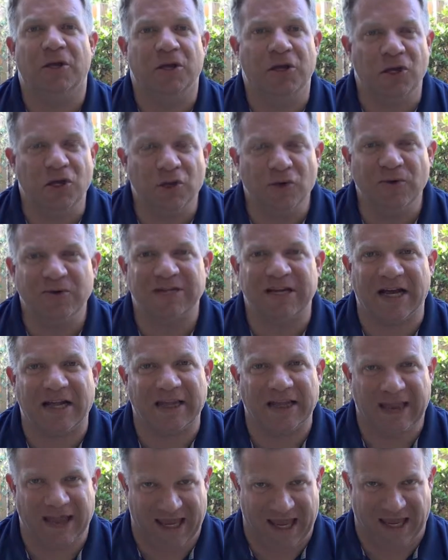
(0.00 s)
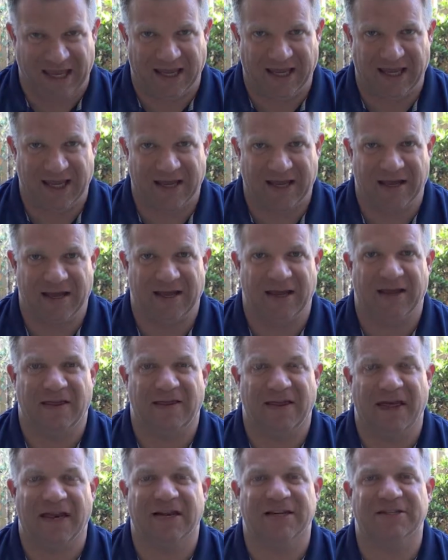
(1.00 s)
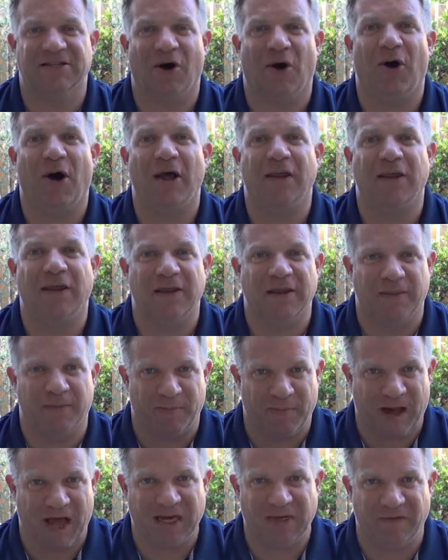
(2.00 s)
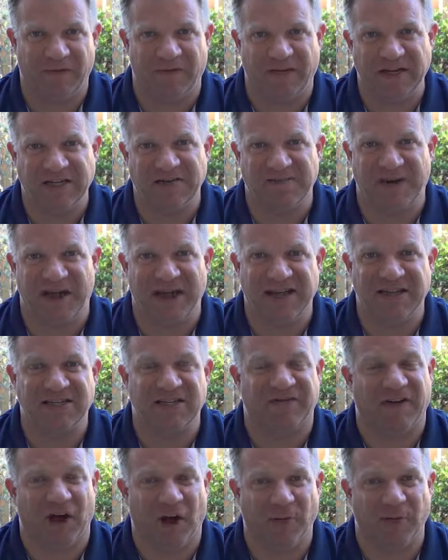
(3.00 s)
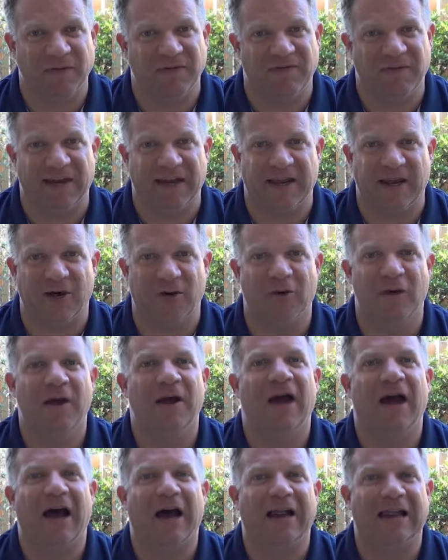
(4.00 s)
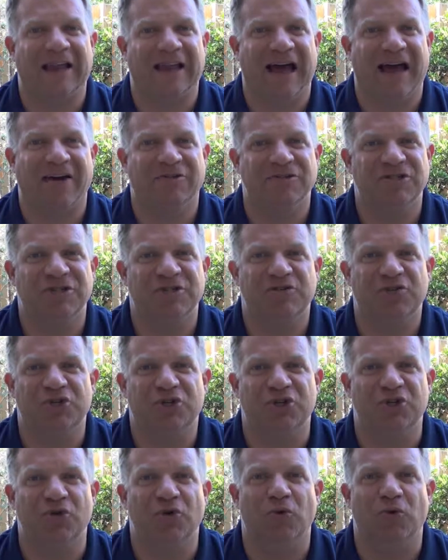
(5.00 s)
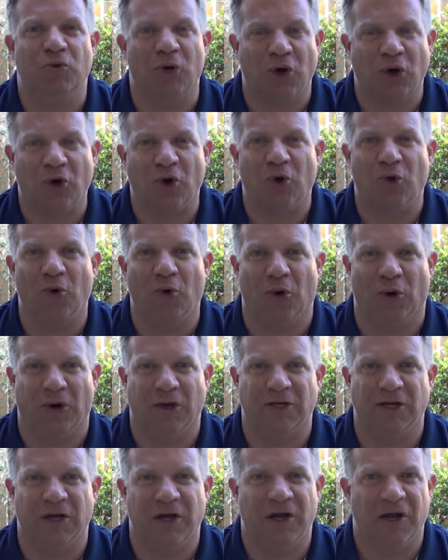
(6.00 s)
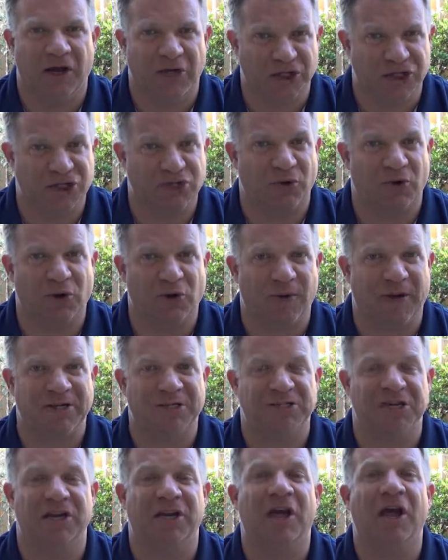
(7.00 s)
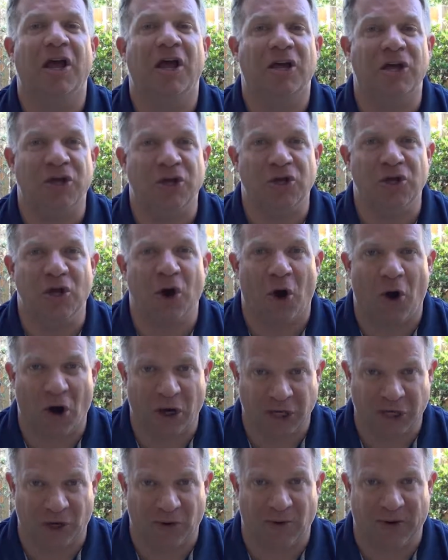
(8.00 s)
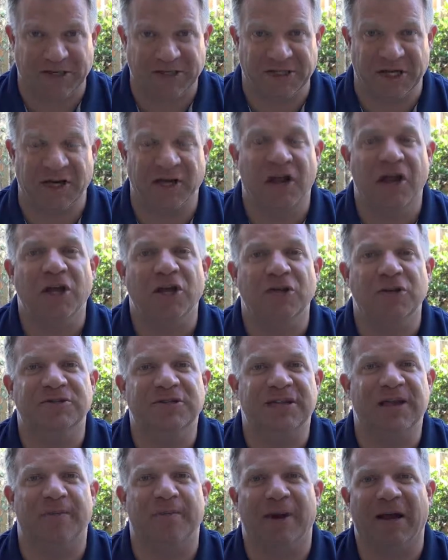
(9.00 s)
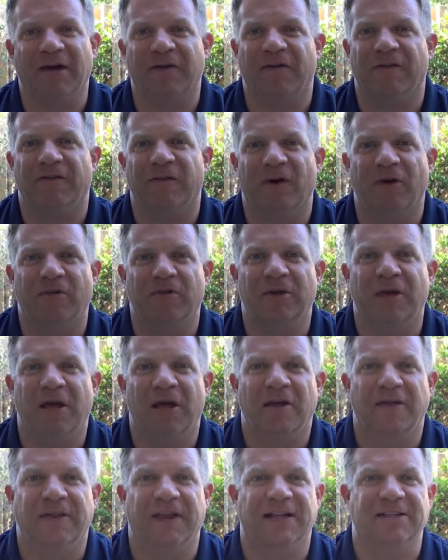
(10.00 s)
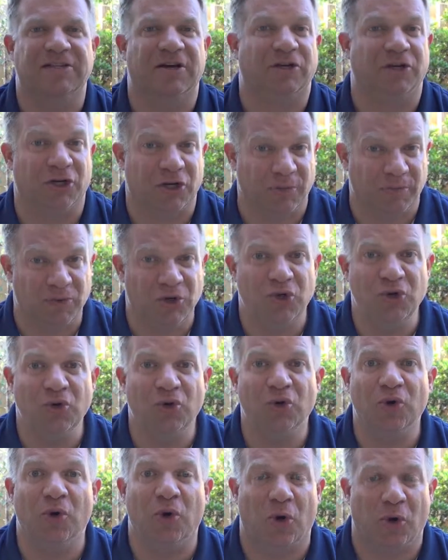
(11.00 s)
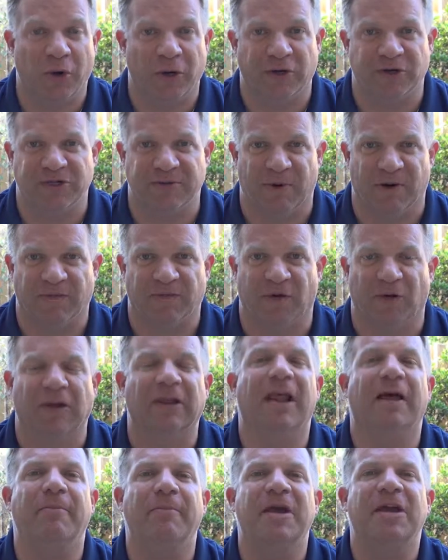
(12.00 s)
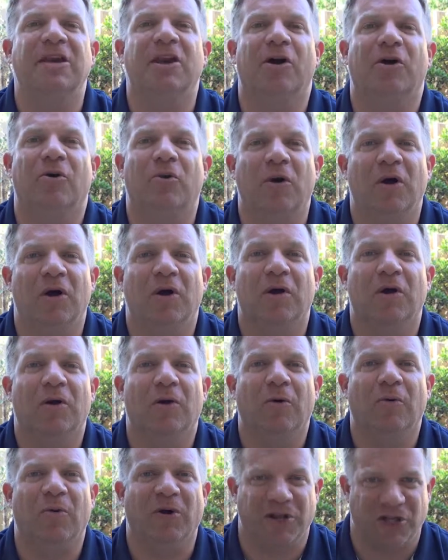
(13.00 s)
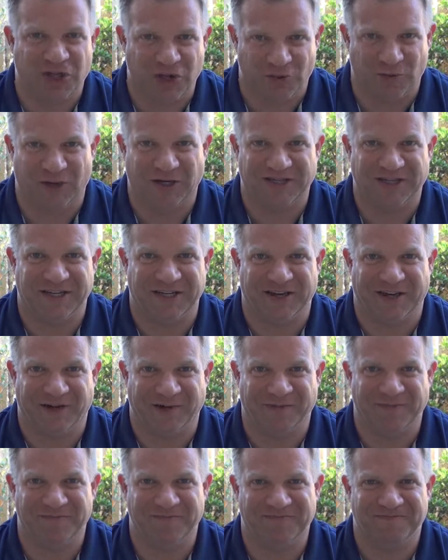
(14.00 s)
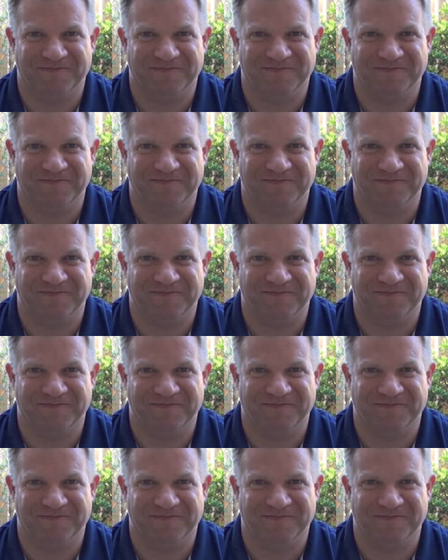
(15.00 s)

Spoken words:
use a link that is on the bottom of each page of Help with Video. Allows you to record a short question, audio question, using the microphone that's on your computer or your smartphone. Let me know what you want to know.